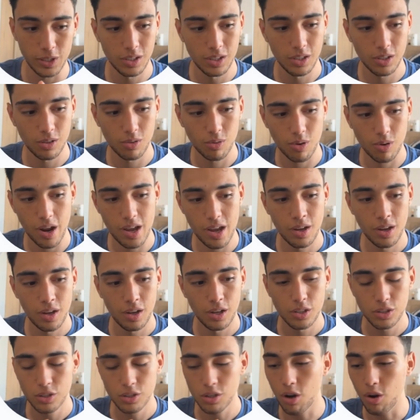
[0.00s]
right?
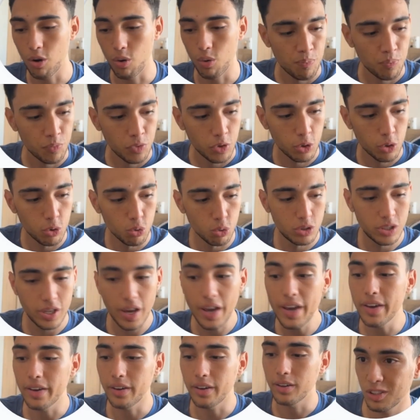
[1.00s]
So you
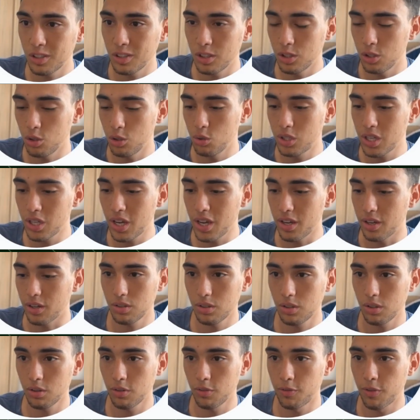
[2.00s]
take
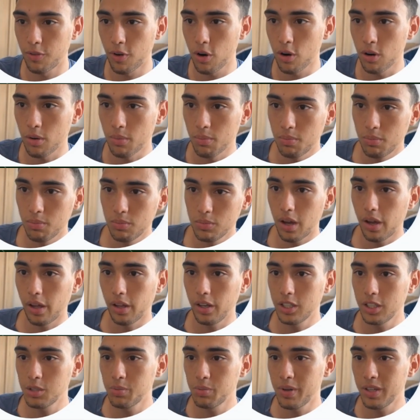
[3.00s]
verb.
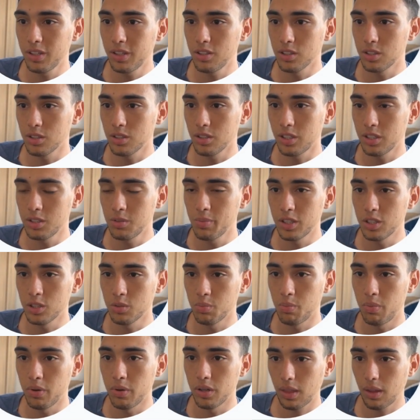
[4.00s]
Let's make this
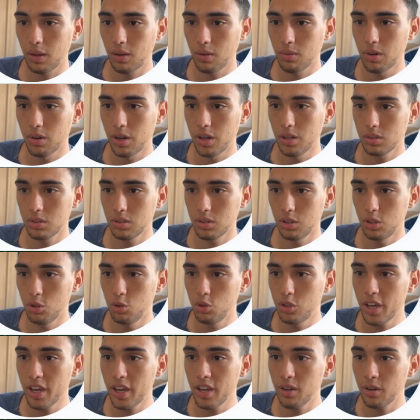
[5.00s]
big, right? You
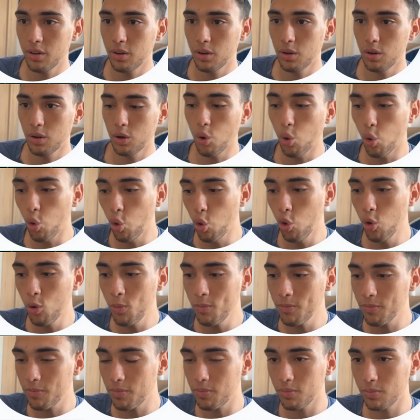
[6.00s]
take
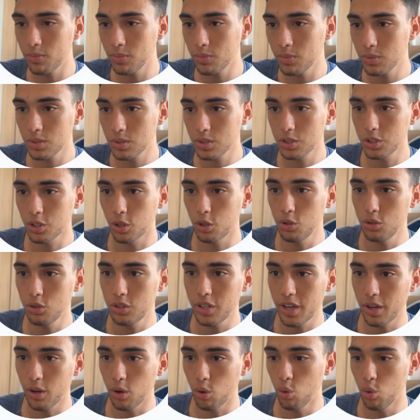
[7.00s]
so you
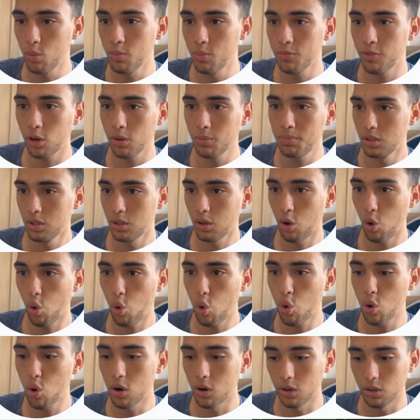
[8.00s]
take verb,
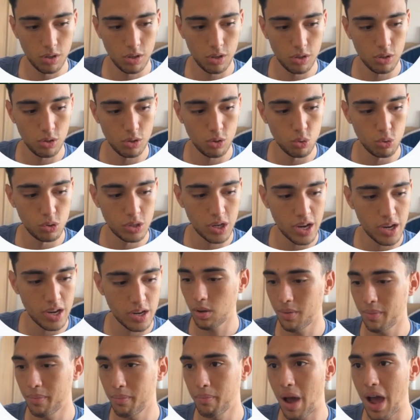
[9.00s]
or you take
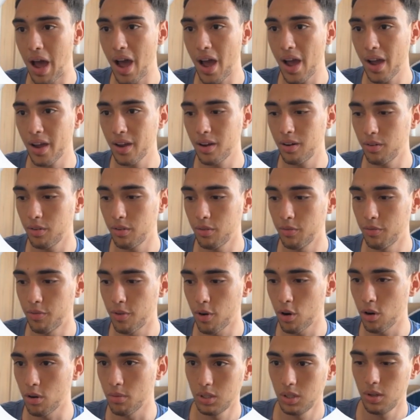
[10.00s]
mag
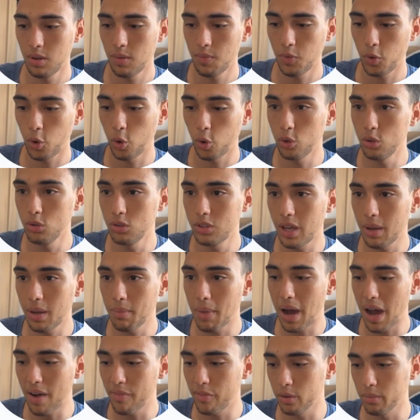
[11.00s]
verb, or you take
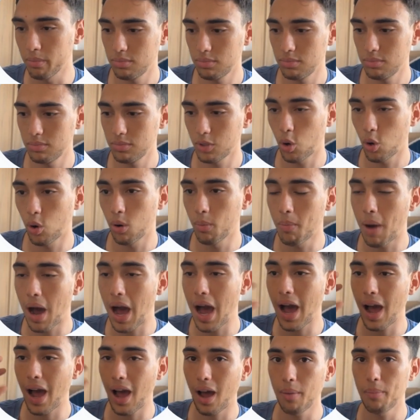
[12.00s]
ma verb, or
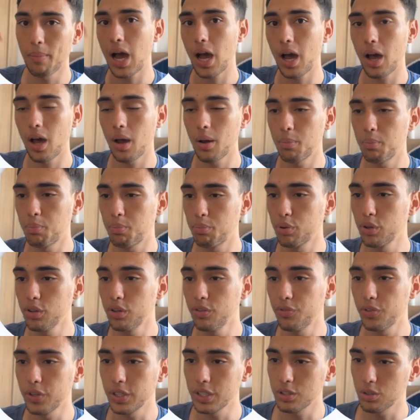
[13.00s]
ma
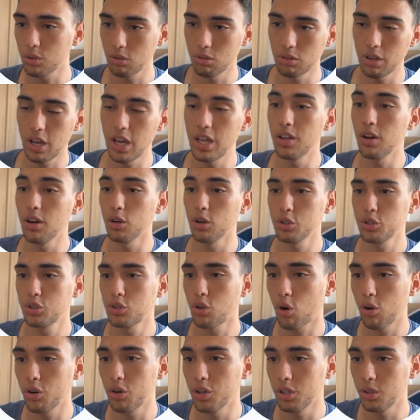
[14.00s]
prefix or
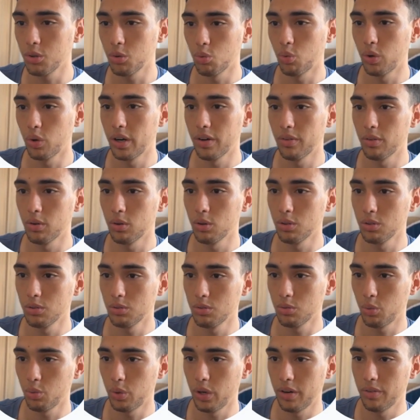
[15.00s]
starting
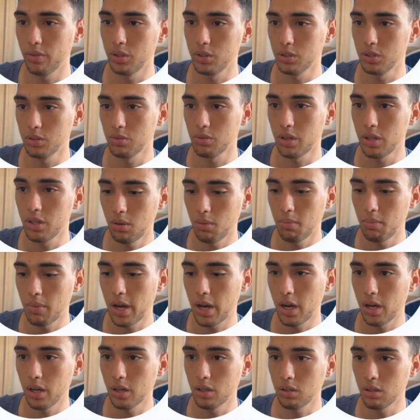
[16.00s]
whatever it is, right?
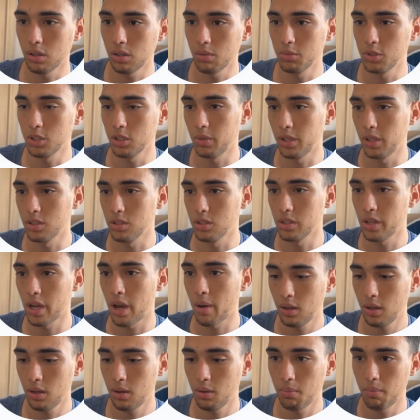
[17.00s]
I'm just gonna make this
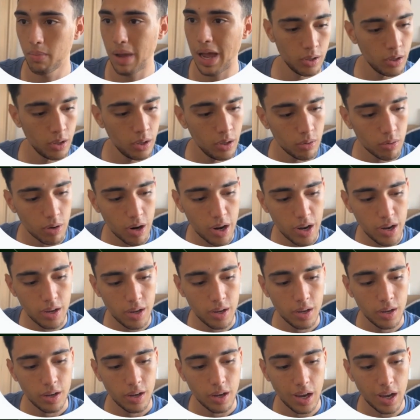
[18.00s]
count, ma, right?
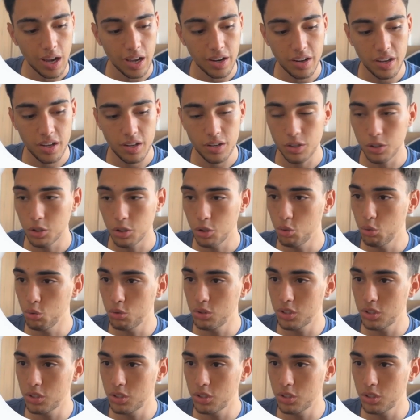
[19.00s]
And then you